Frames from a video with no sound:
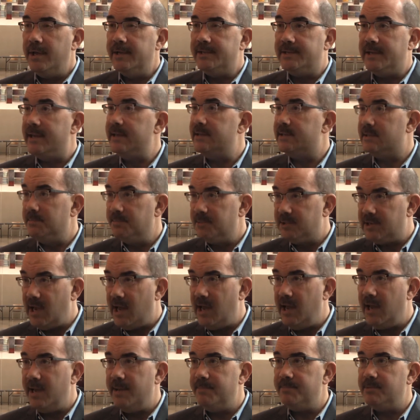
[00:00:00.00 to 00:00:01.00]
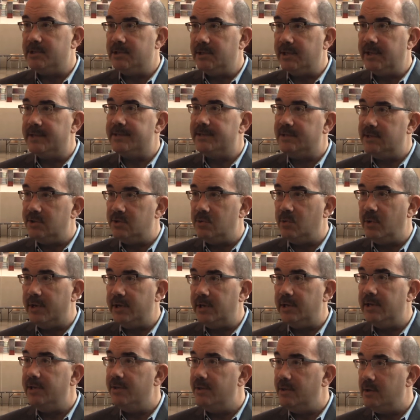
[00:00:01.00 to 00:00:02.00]
it takes some time to get
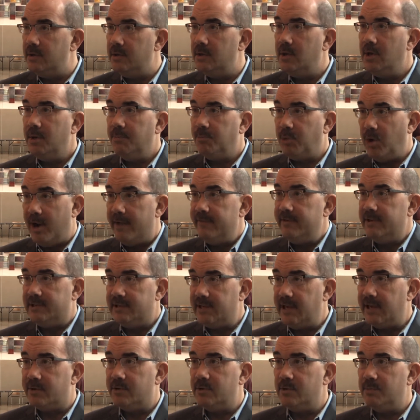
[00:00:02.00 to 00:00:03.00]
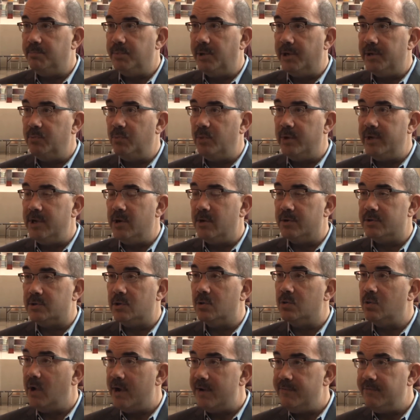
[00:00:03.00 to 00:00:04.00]
situated in the private sector, but we are so
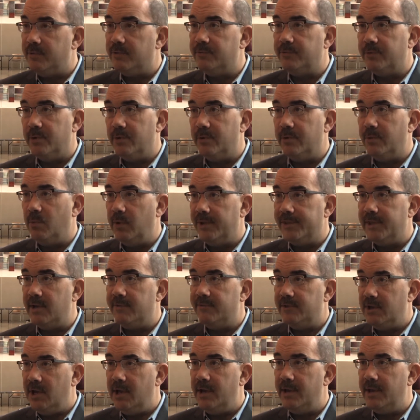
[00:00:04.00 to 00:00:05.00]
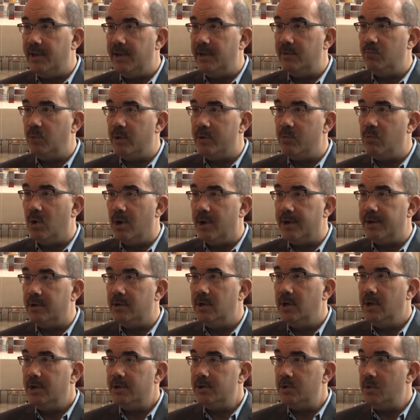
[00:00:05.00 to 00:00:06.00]
grateful for what they've done that we want
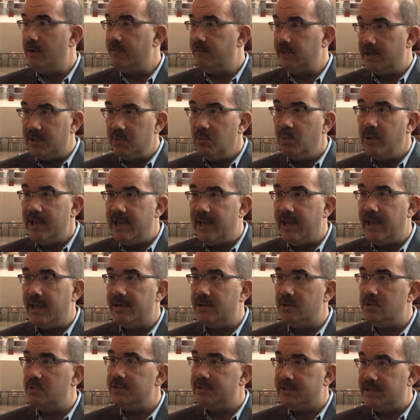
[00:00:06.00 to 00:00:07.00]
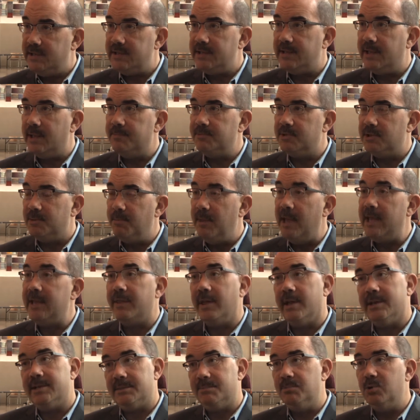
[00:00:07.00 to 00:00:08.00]
to do everything we can to assist them to make
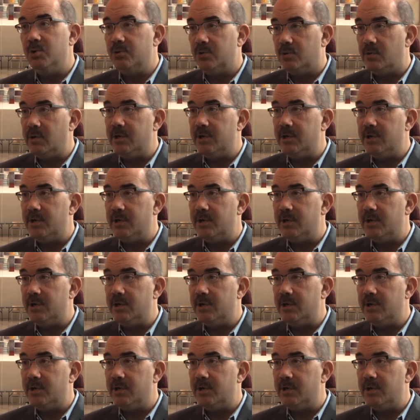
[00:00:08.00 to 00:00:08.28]
that smooth